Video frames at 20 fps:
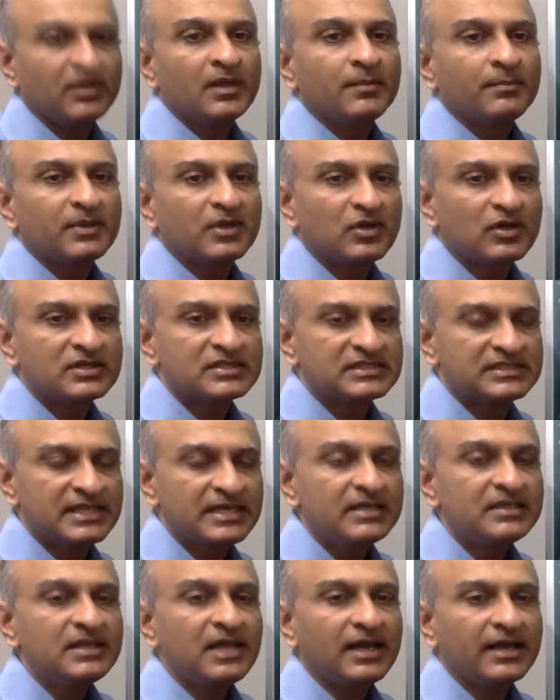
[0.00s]
Because
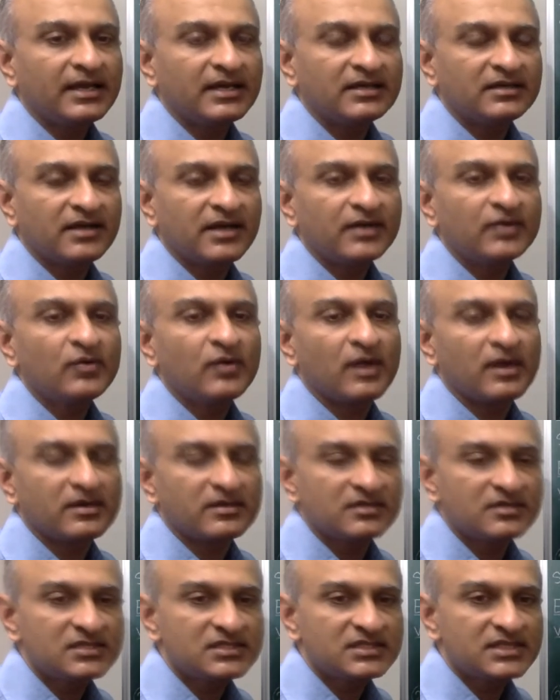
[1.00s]
then I can try to
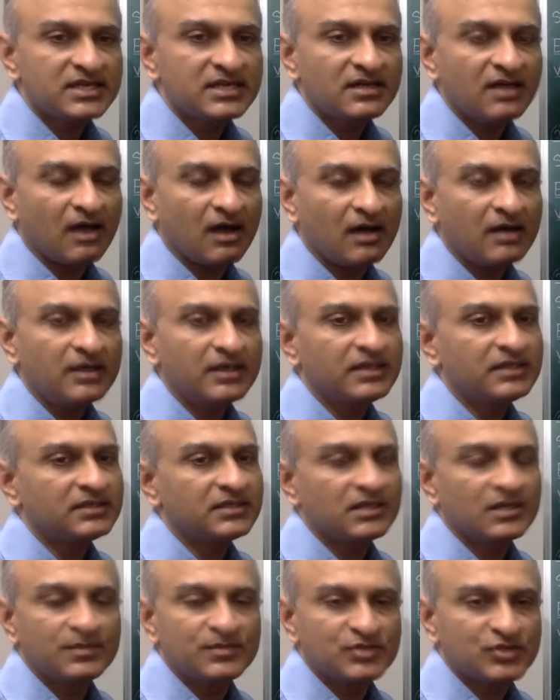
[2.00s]
understand R in
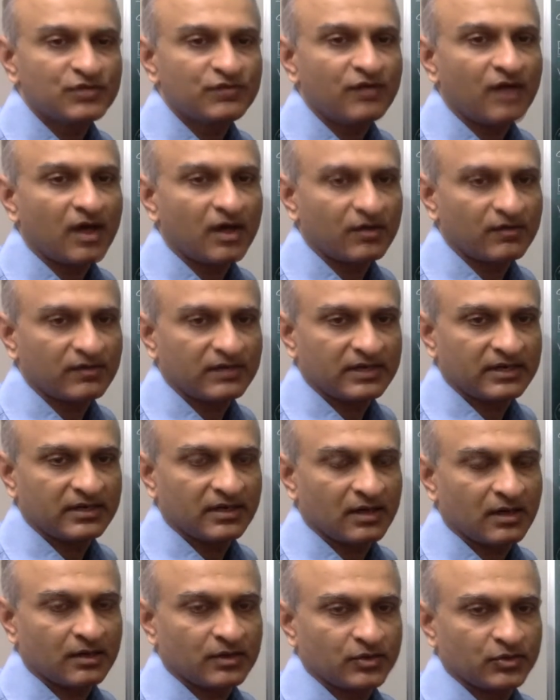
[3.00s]
terms of R1 and
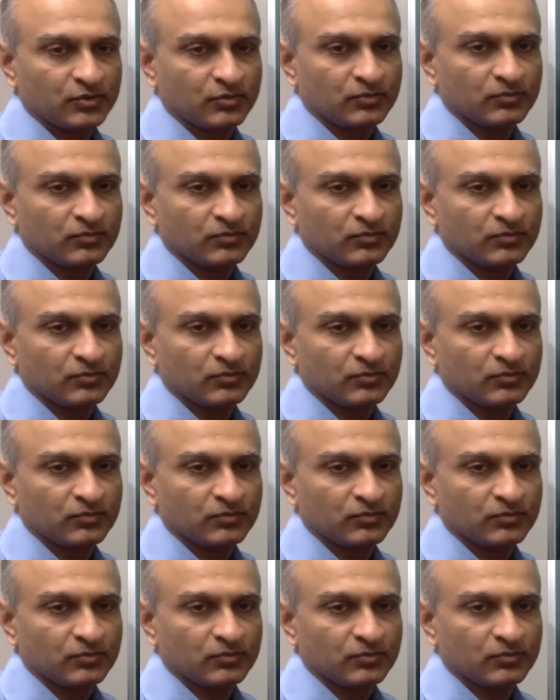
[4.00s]
R2.